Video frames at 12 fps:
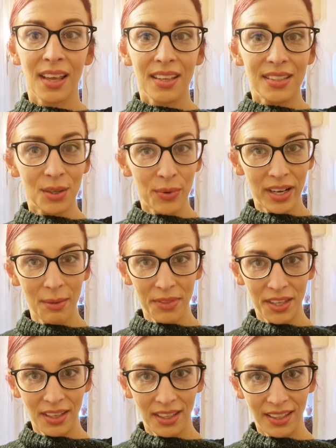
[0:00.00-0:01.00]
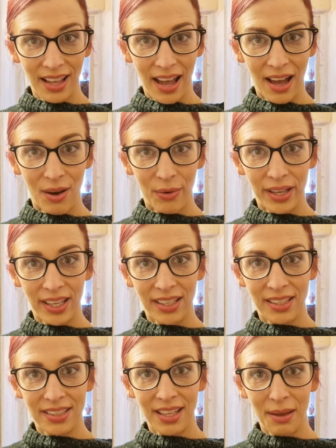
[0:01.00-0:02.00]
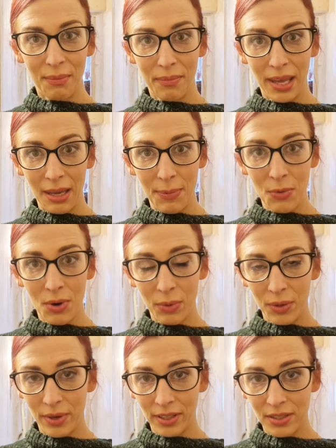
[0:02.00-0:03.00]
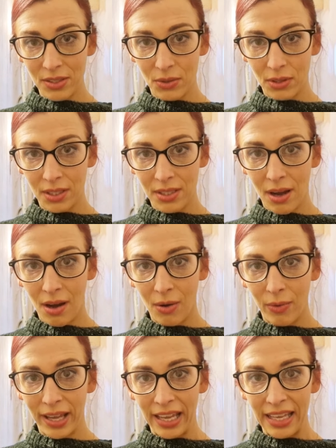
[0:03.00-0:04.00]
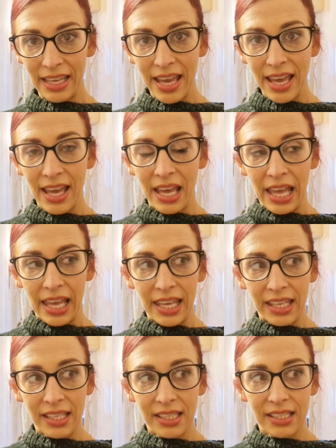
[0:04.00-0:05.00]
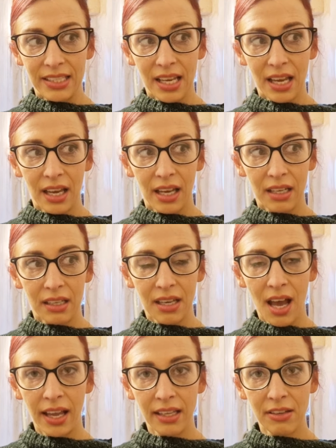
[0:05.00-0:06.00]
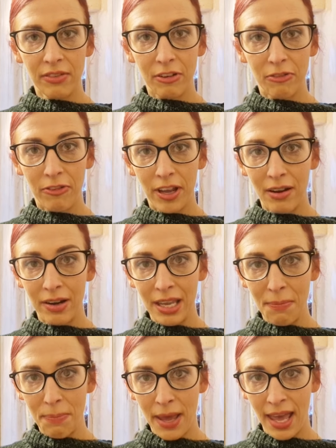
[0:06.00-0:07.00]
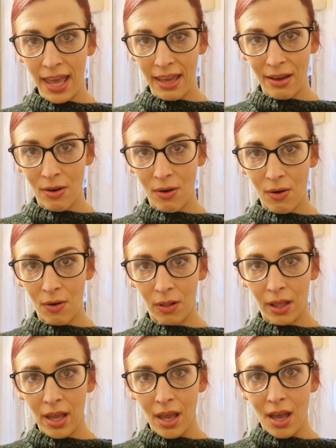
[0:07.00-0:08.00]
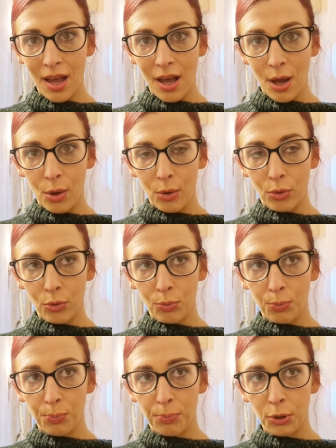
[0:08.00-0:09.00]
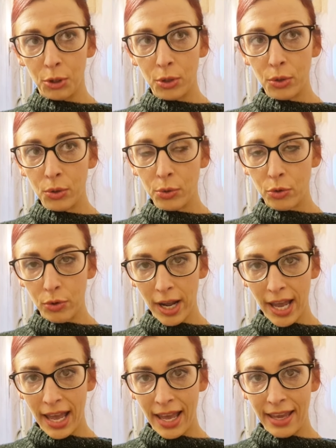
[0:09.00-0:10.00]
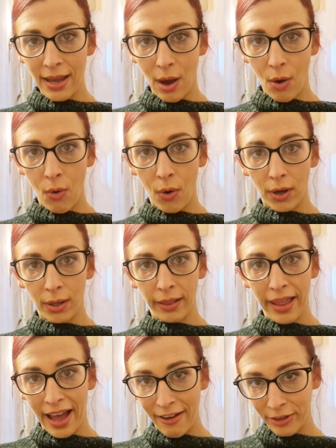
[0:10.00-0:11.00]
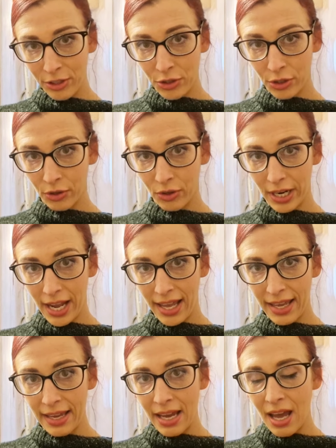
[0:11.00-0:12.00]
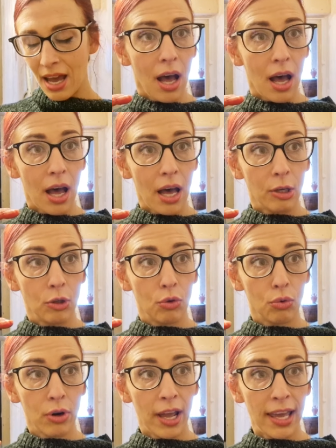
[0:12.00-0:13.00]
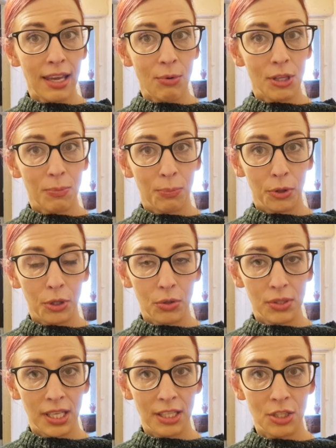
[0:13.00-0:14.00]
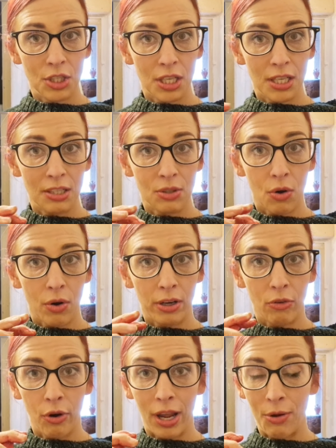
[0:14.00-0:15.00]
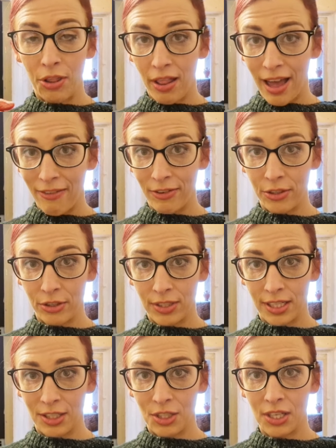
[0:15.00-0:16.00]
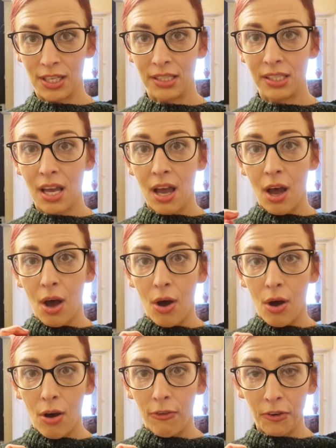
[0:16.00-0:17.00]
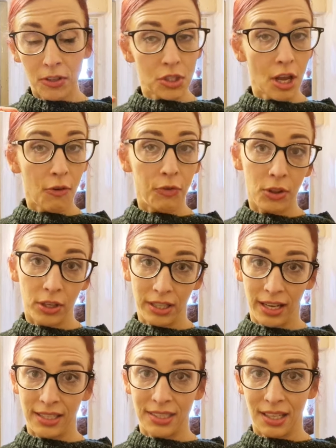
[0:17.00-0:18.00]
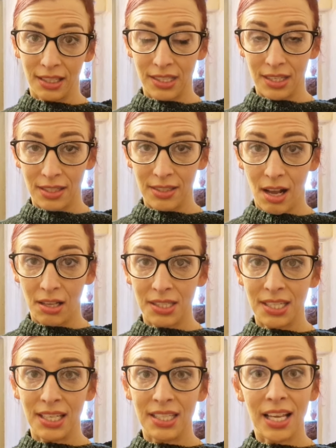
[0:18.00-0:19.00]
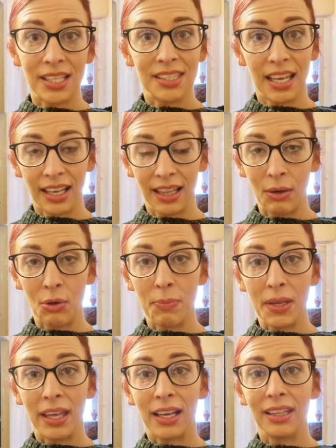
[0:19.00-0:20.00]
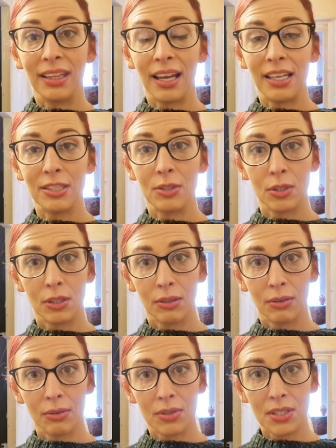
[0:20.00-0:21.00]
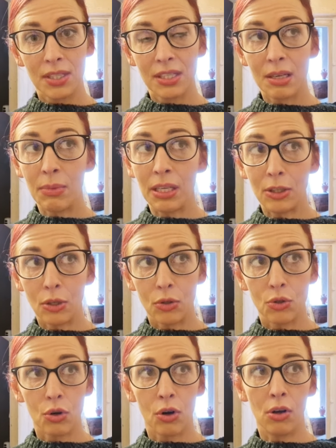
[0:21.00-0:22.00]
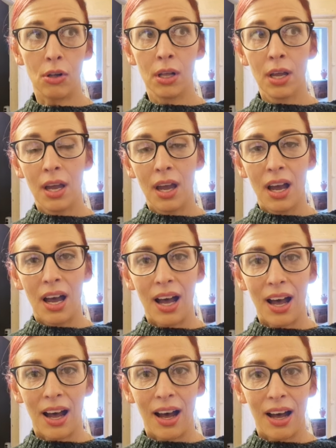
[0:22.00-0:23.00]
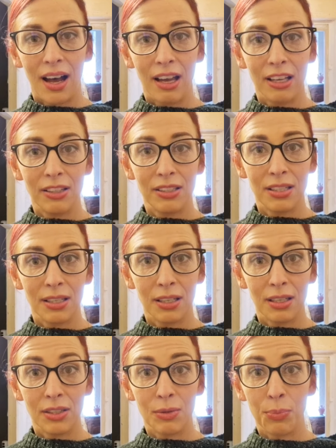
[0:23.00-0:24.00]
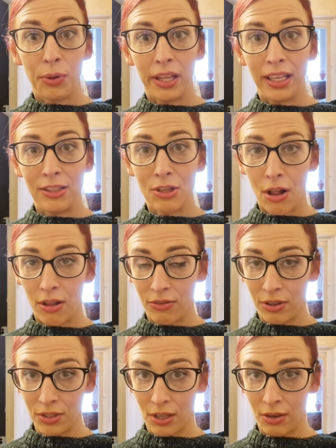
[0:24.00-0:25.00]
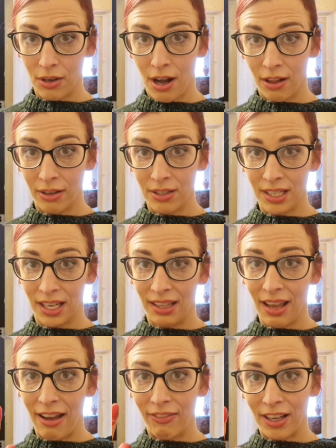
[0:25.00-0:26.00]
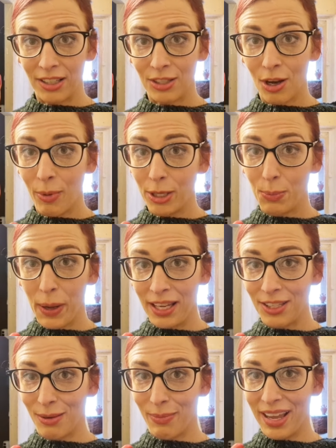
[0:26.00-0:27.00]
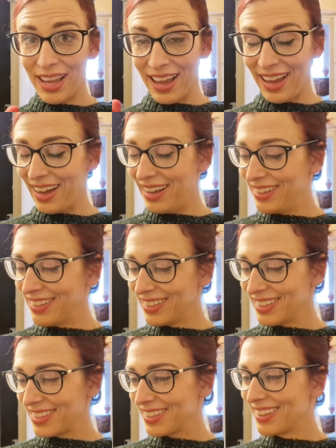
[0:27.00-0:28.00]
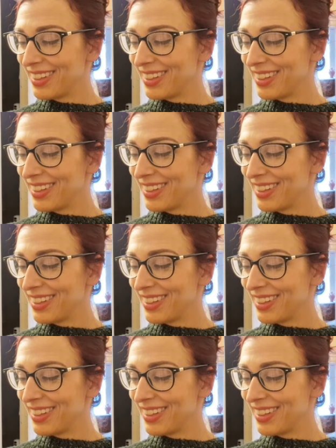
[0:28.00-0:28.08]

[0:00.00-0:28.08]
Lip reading: So what I'm thinking now is that maybe what we want to do in this hallway is kind of a very pale blue-gray or lavender gray. A gray with blue tinges or a gray with lavender tinges. First off, would look nice next to the sconces, and secondly, would be like a nice semi-neutral to blend all of those other colors in. I've got so much paint on my hands.